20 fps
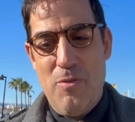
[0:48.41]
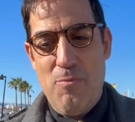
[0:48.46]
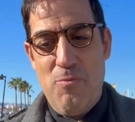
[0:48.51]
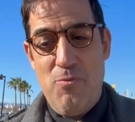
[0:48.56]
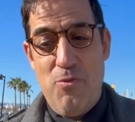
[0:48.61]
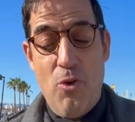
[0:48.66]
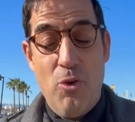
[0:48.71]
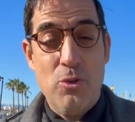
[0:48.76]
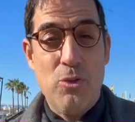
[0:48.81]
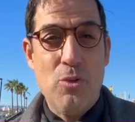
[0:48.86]

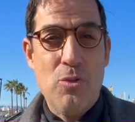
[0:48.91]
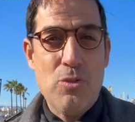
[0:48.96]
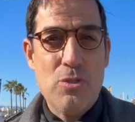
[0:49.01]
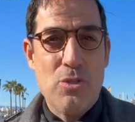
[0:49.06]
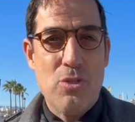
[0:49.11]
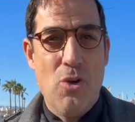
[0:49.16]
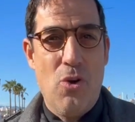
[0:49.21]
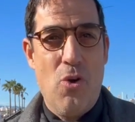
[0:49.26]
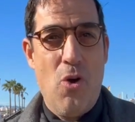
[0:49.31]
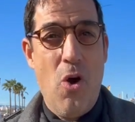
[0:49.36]
photos,
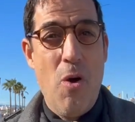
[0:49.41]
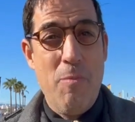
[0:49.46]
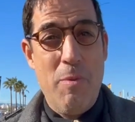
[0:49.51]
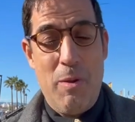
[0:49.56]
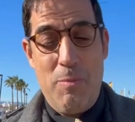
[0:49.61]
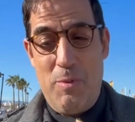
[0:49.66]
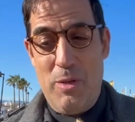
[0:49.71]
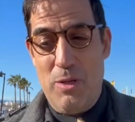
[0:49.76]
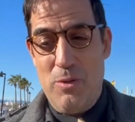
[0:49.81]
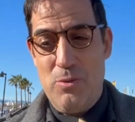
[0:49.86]

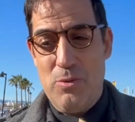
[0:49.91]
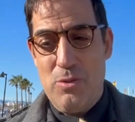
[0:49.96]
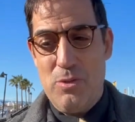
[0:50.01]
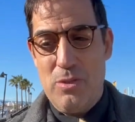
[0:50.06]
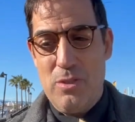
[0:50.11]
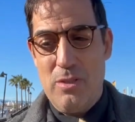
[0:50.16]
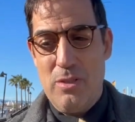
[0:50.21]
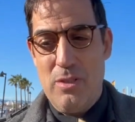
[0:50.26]
overviews,